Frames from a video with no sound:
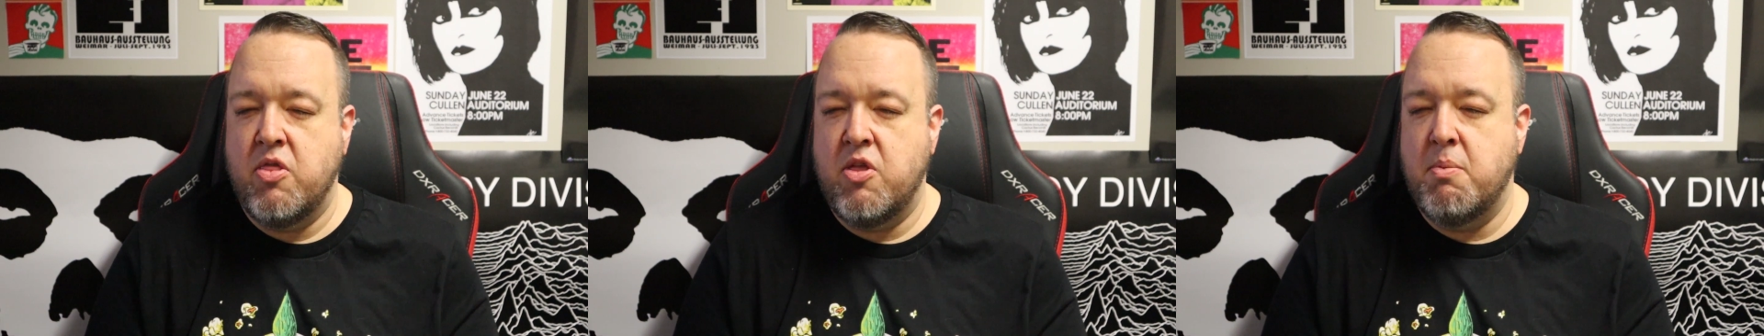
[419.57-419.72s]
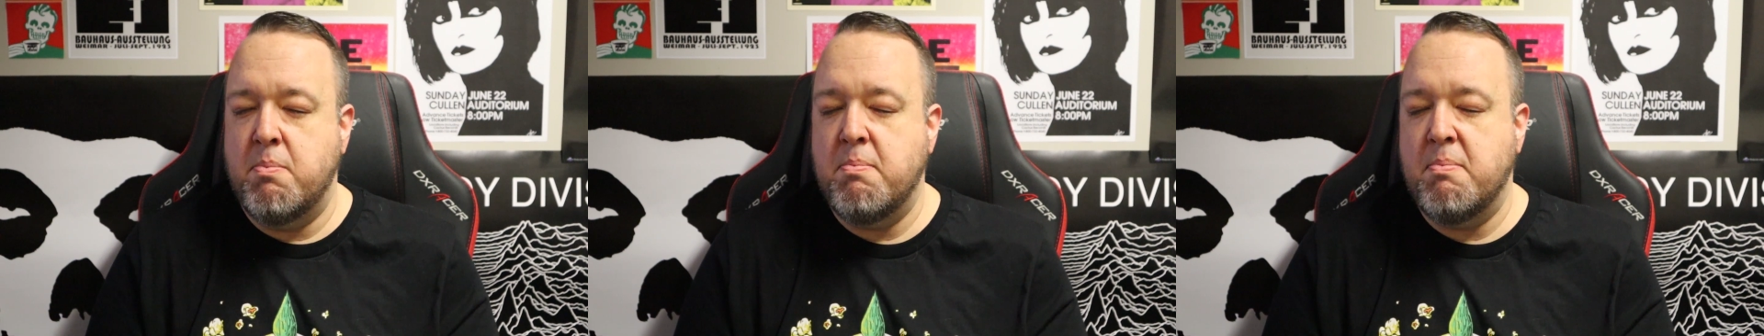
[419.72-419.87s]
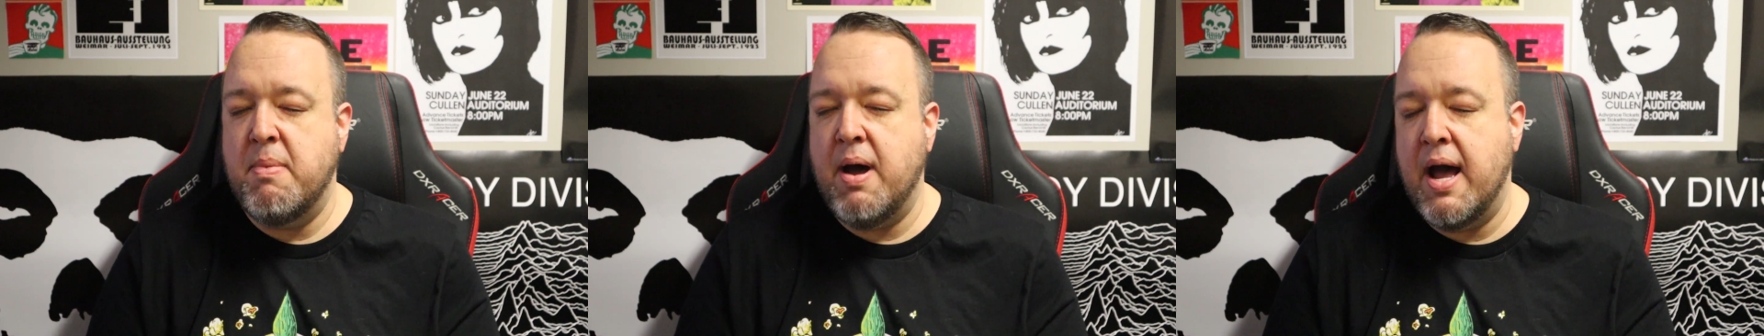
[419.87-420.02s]

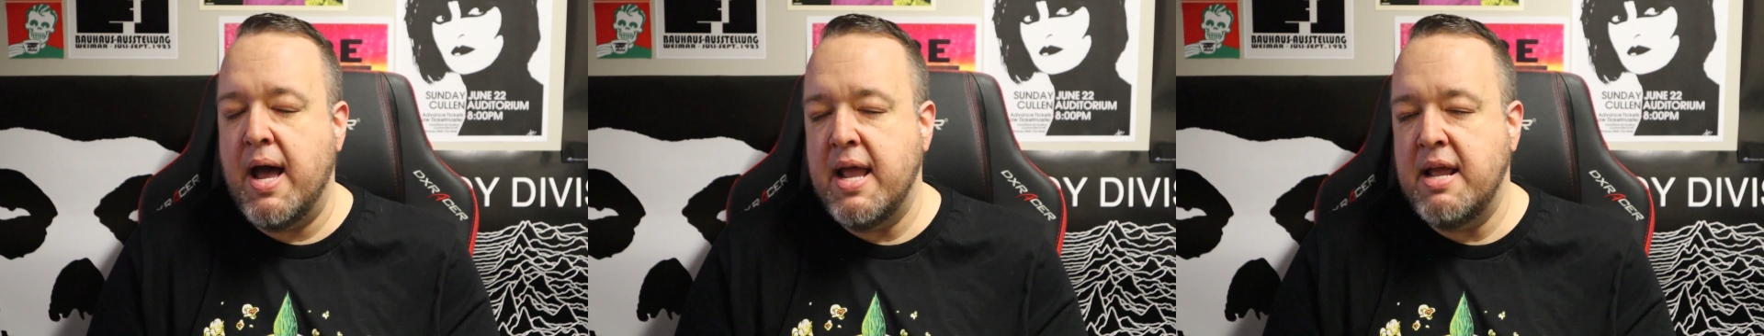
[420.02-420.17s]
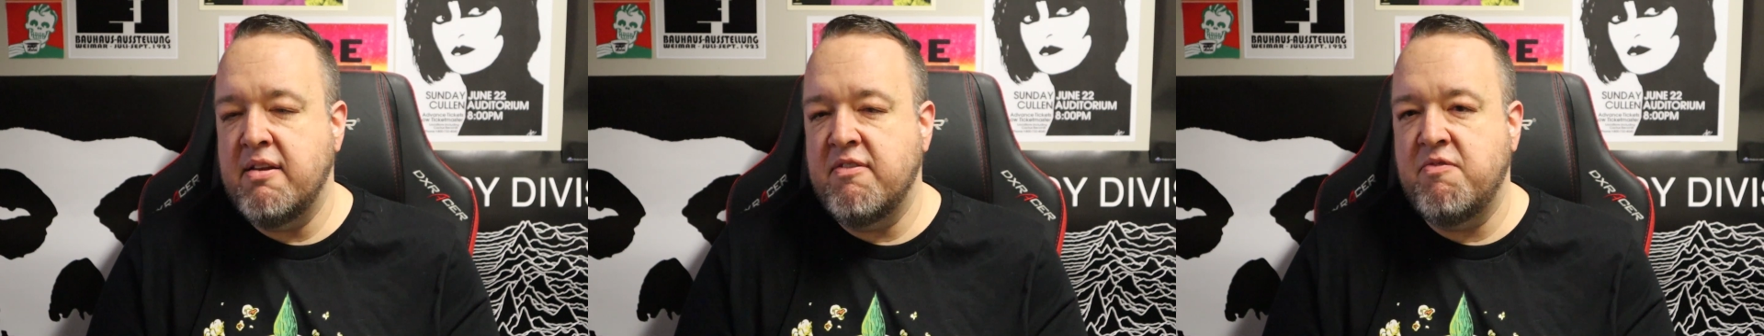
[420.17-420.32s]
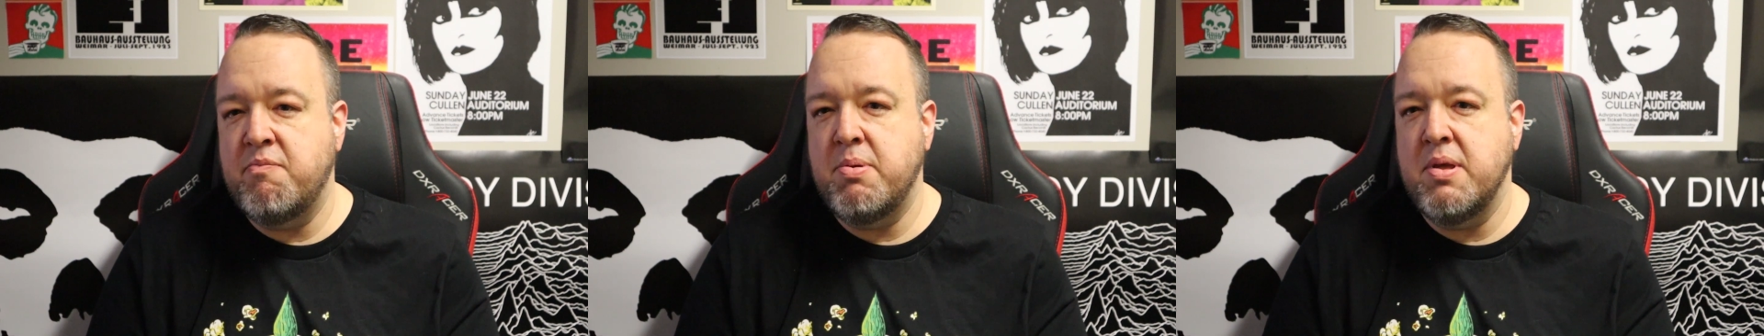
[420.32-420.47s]
There
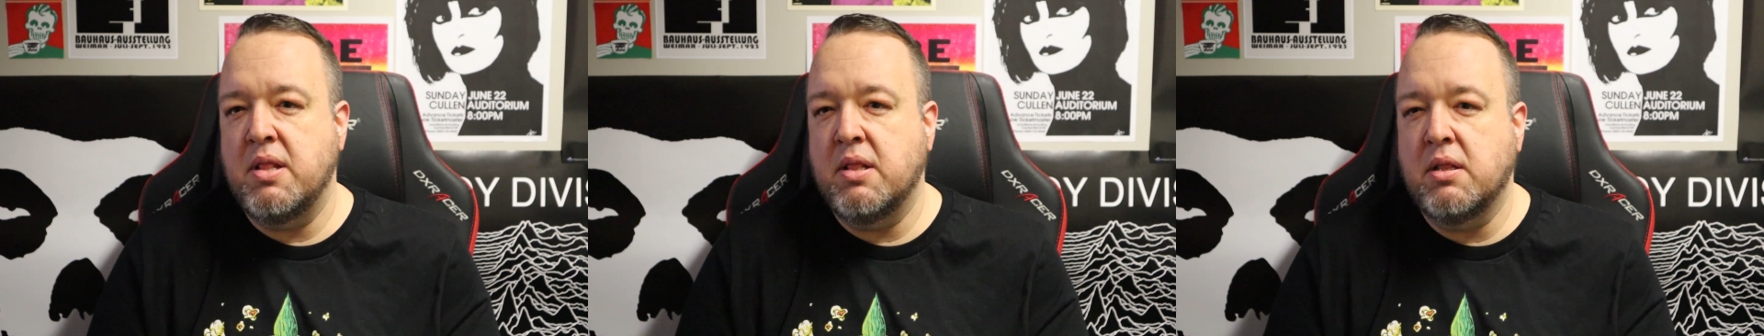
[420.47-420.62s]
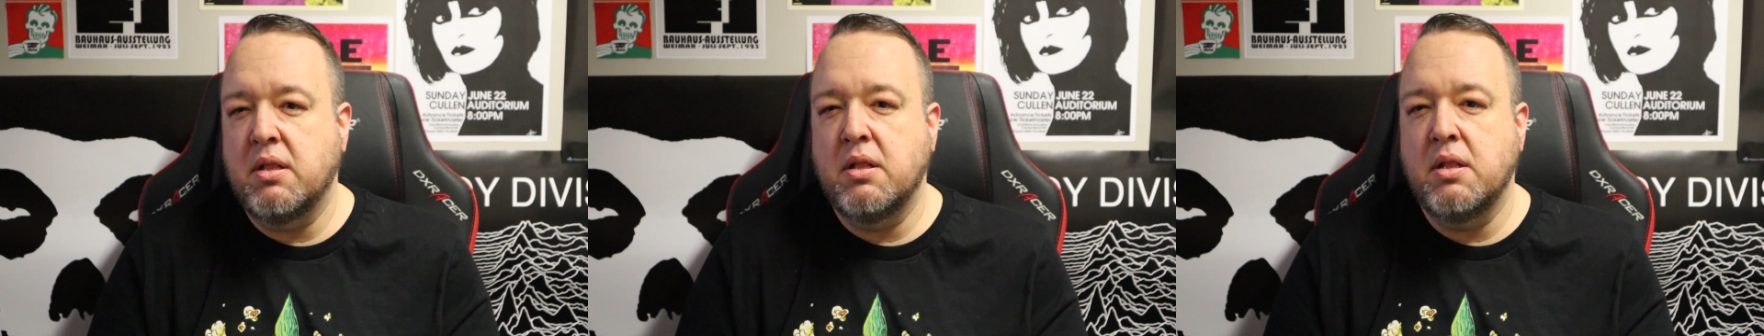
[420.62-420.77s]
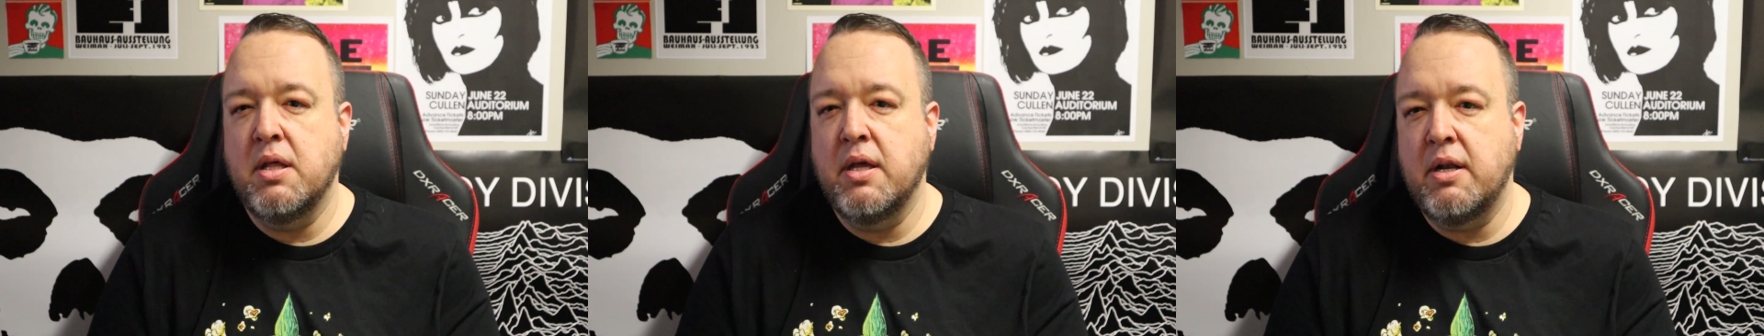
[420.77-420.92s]
might have
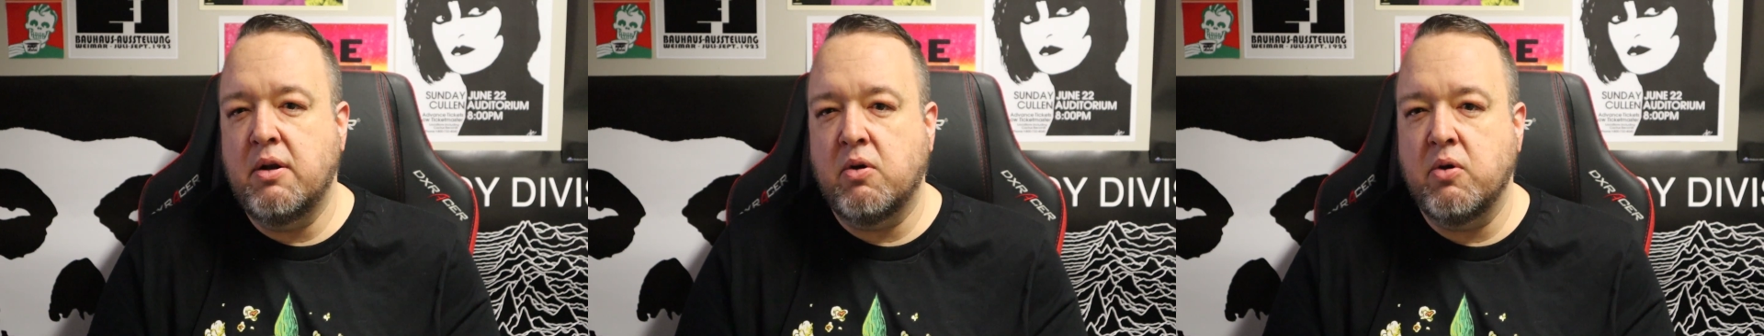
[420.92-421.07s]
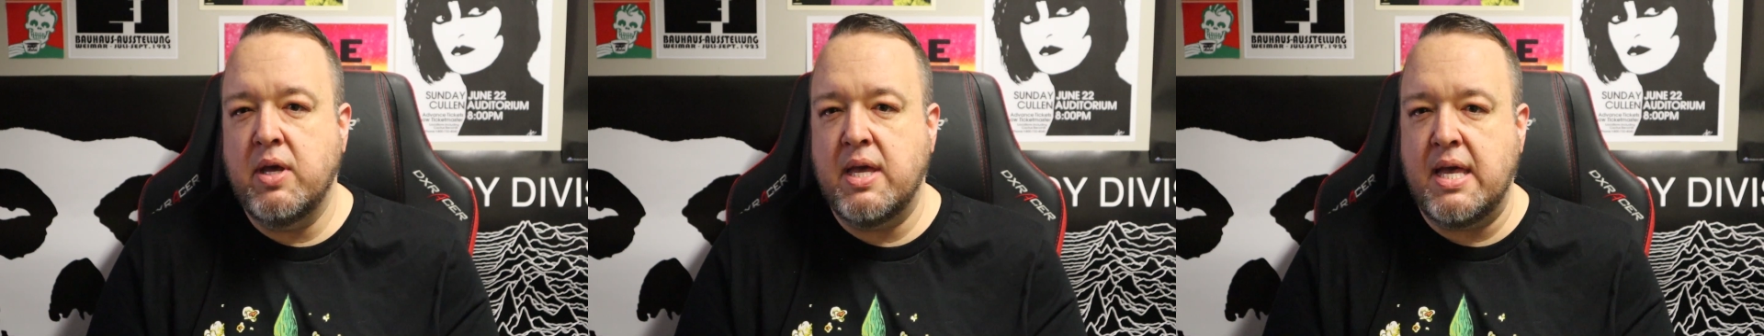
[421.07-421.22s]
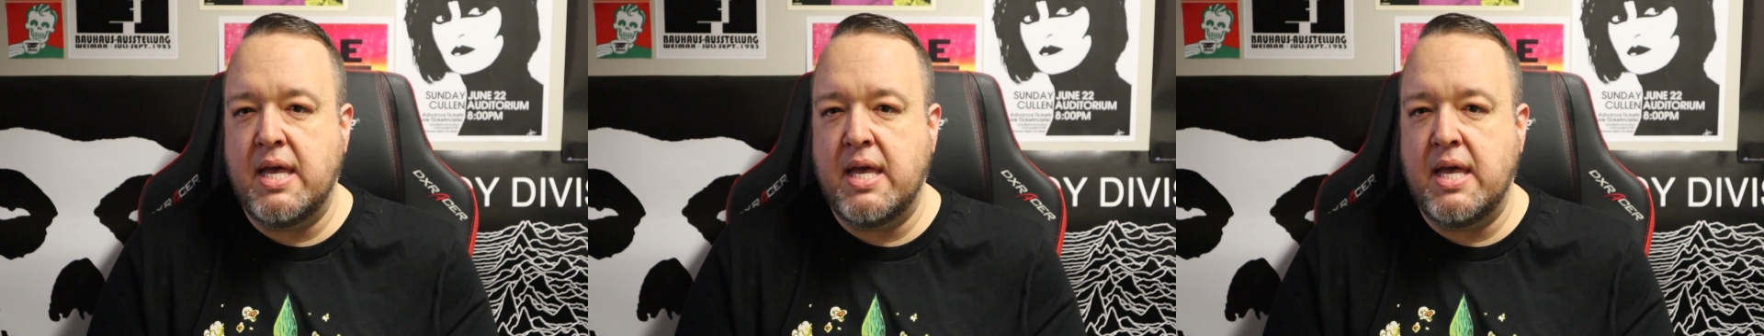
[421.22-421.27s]
been little